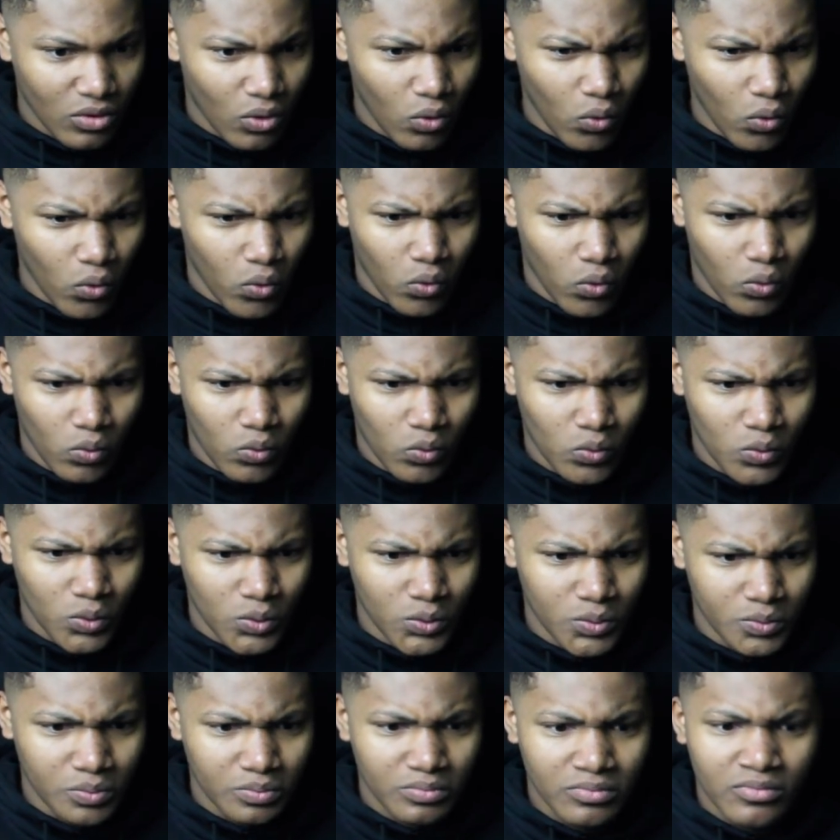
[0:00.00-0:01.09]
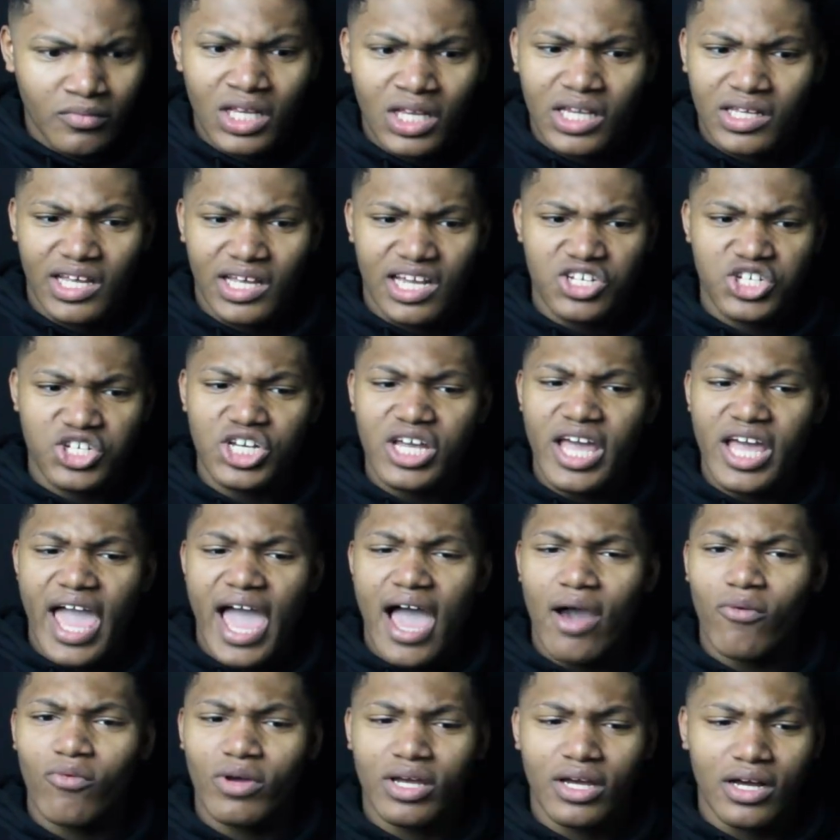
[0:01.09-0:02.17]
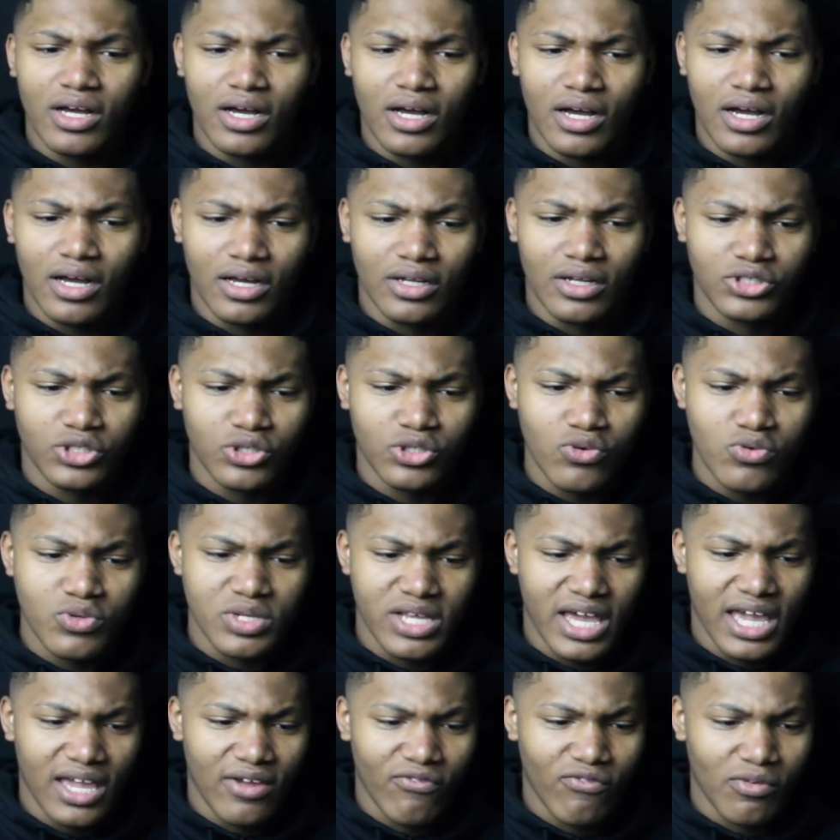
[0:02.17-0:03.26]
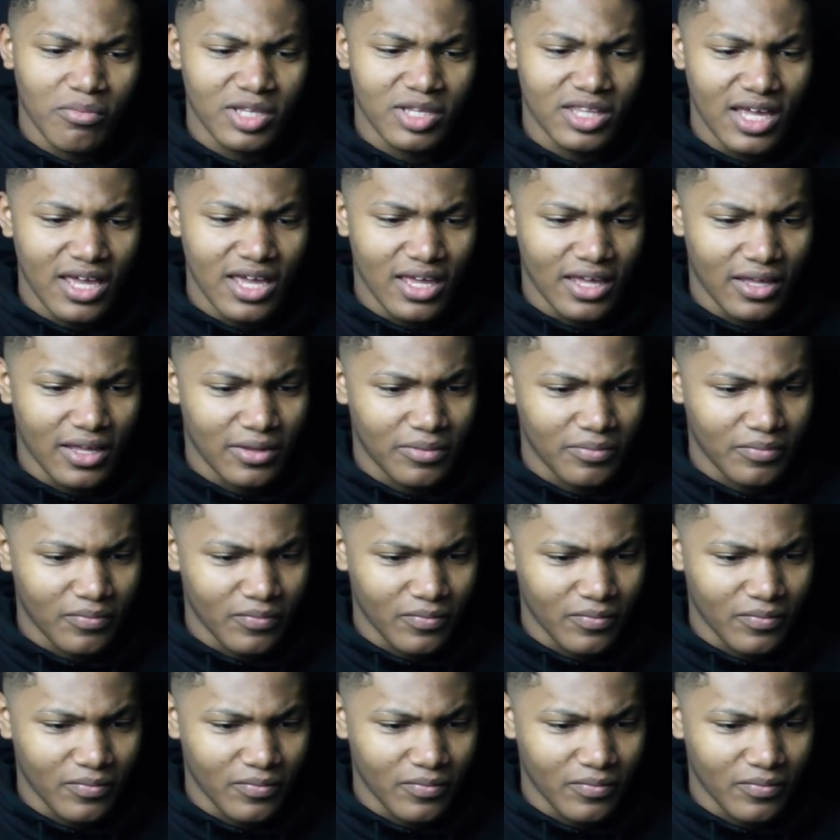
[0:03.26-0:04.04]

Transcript: Ooh. They should have when uh, dudes hanging from the thing.